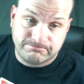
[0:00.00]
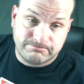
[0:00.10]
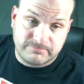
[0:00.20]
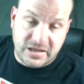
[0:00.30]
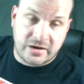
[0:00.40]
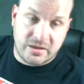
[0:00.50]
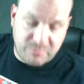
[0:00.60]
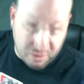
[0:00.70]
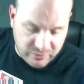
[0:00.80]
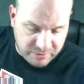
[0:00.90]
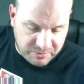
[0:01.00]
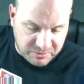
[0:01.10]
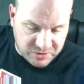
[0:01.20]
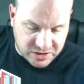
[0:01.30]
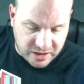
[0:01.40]
Not an AP weapon,
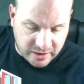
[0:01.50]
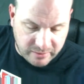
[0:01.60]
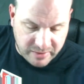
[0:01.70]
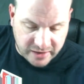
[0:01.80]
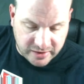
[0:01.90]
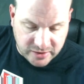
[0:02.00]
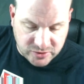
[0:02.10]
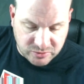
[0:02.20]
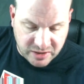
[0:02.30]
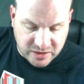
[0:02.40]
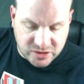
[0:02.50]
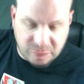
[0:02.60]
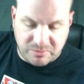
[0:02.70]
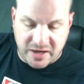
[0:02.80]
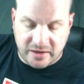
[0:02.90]
but you knock them back. Not too bad.
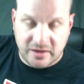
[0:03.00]
Jump pack.